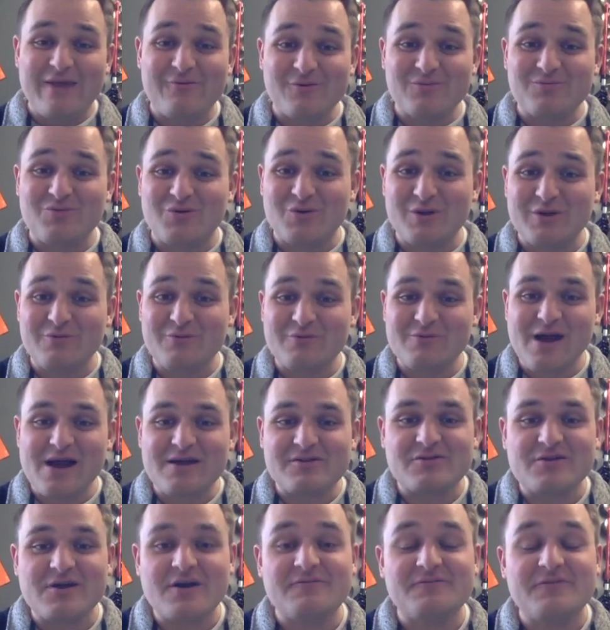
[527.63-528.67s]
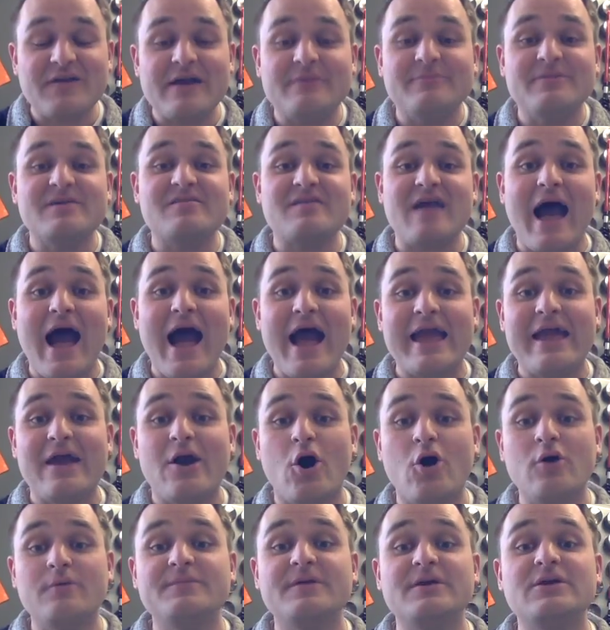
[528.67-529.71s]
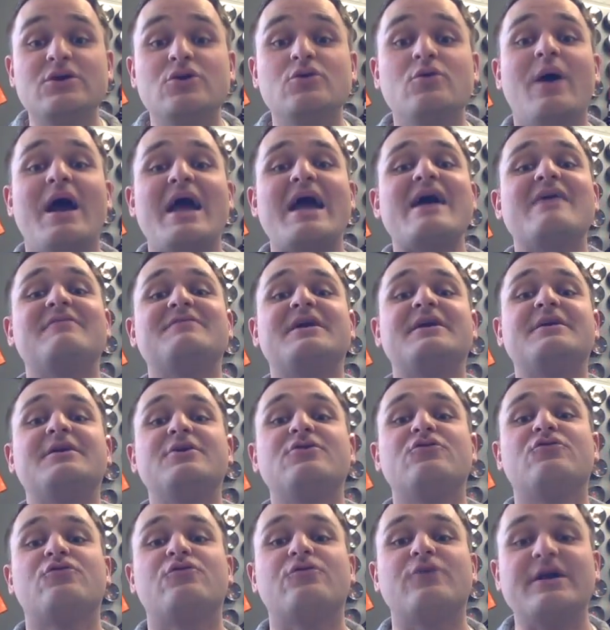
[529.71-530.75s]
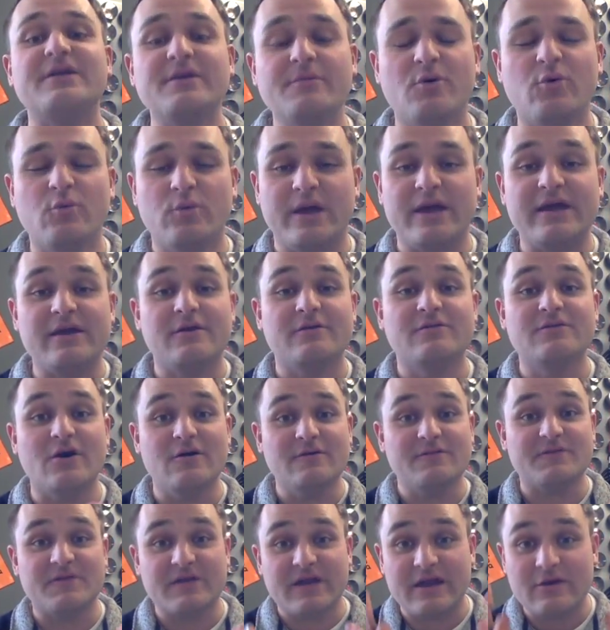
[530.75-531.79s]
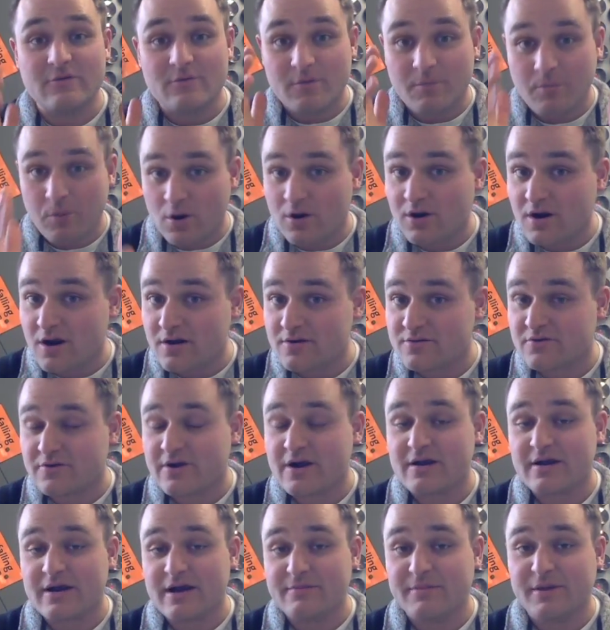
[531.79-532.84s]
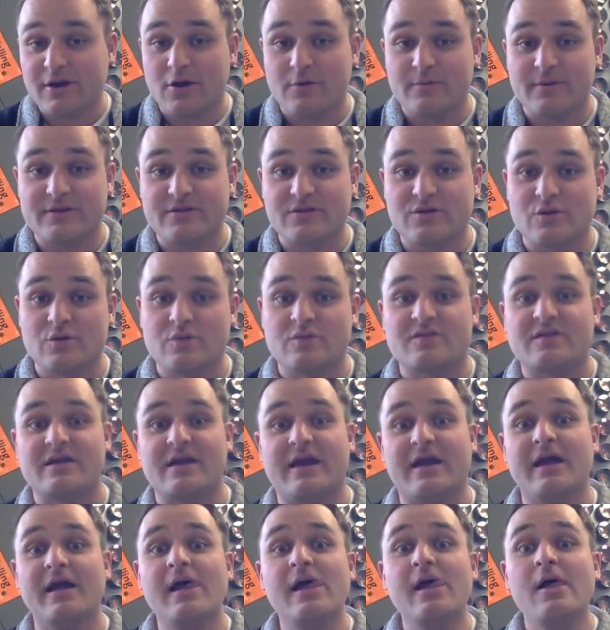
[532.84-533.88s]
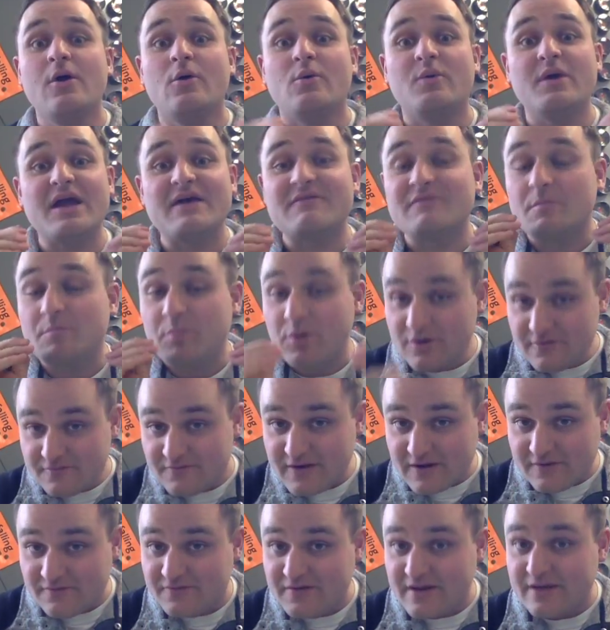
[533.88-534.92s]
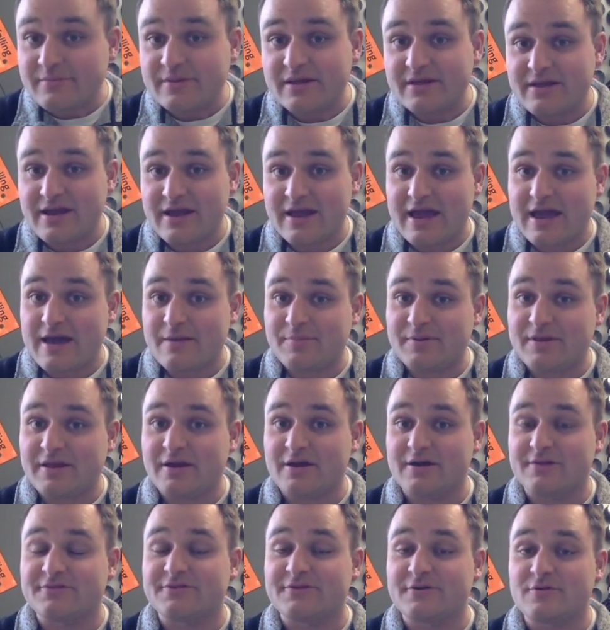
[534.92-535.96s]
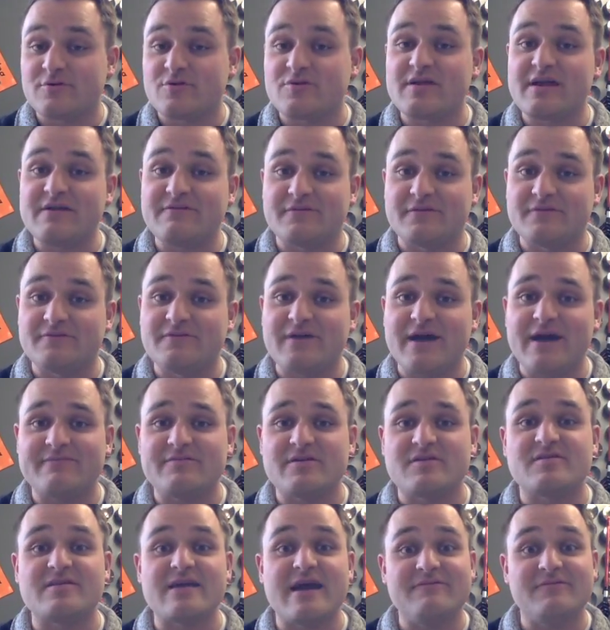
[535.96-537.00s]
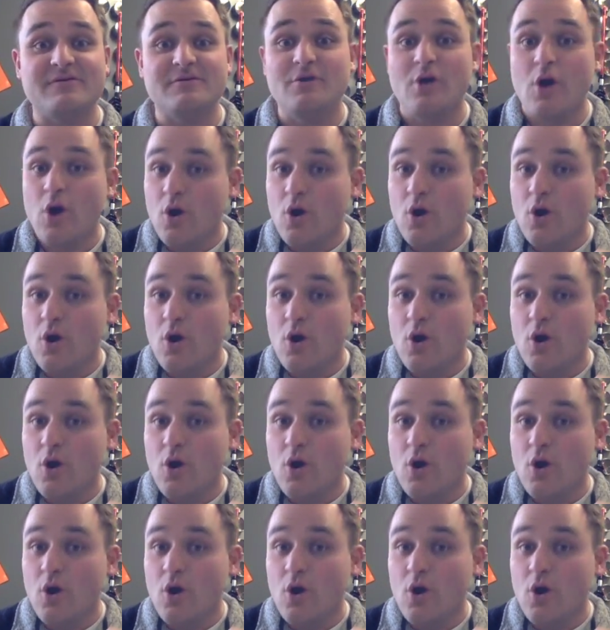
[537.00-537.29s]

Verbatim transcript: Room 21 Rockstar families. I hope that you have an incredible week. Don't forget, report cards are coming home on Tuesday. We have a book fair family night happening on Thursday from 5 to 7.